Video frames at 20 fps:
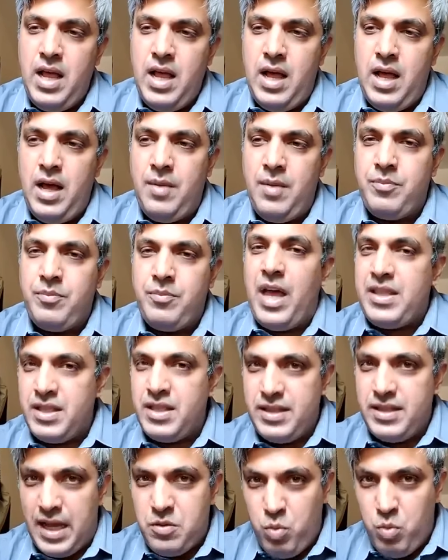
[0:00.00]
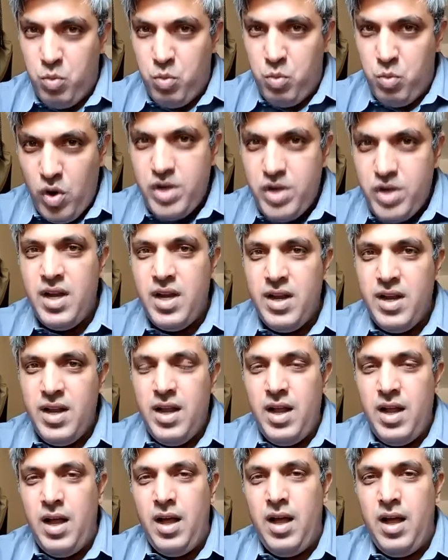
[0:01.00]
I think that would
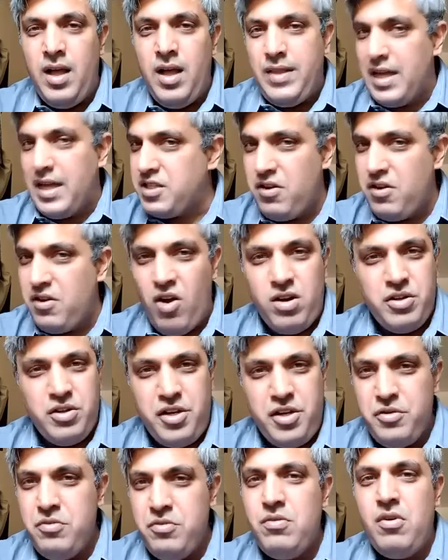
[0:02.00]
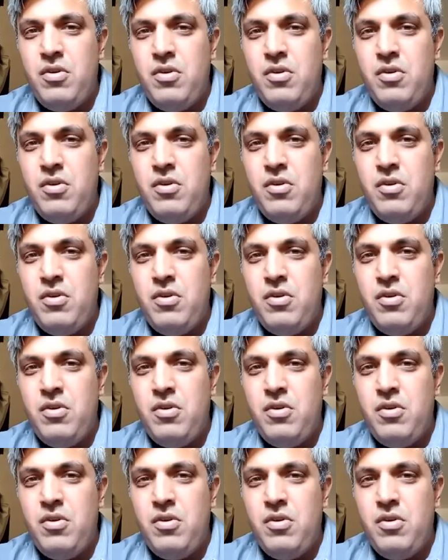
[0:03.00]
that's long due,